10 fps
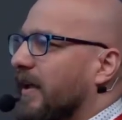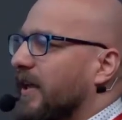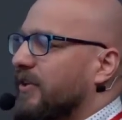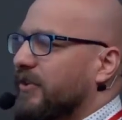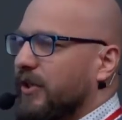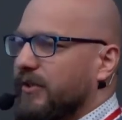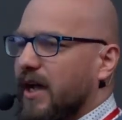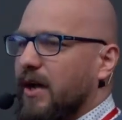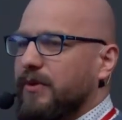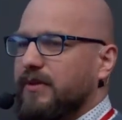it turned
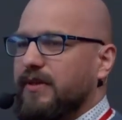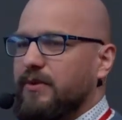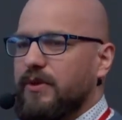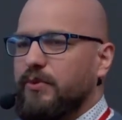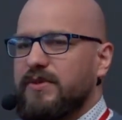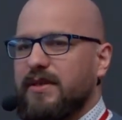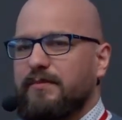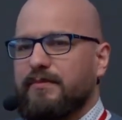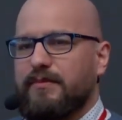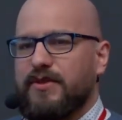out it was
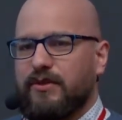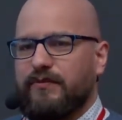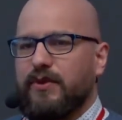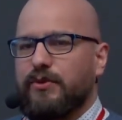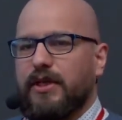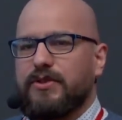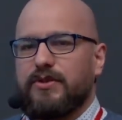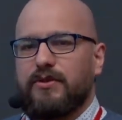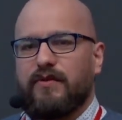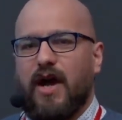a
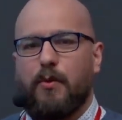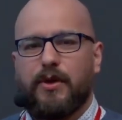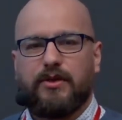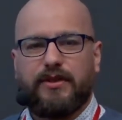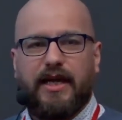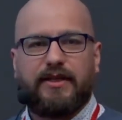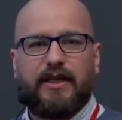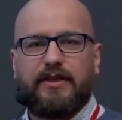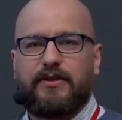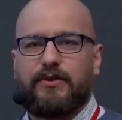misconfiguration of how we
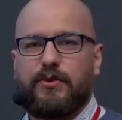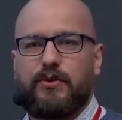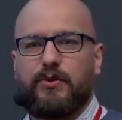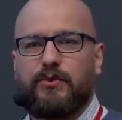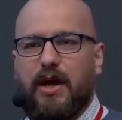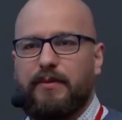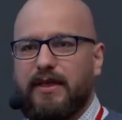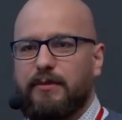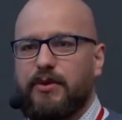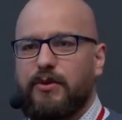connected to
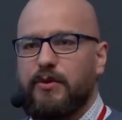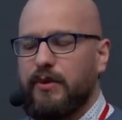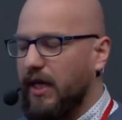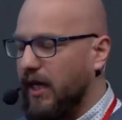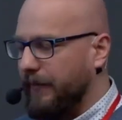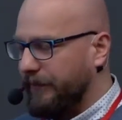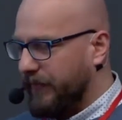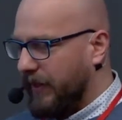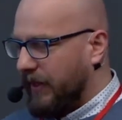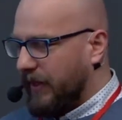RabbitMQ,
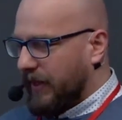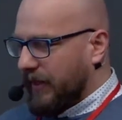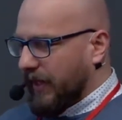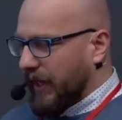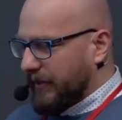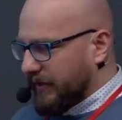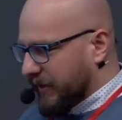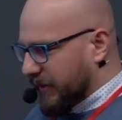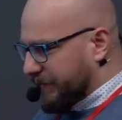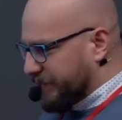and
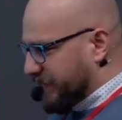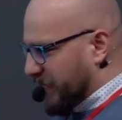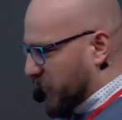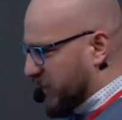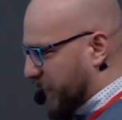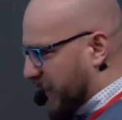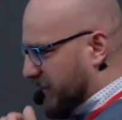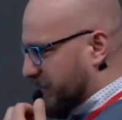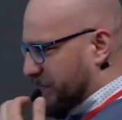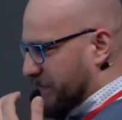we
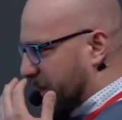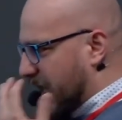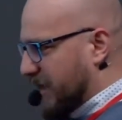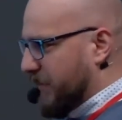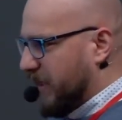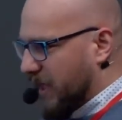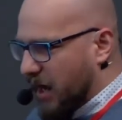spent many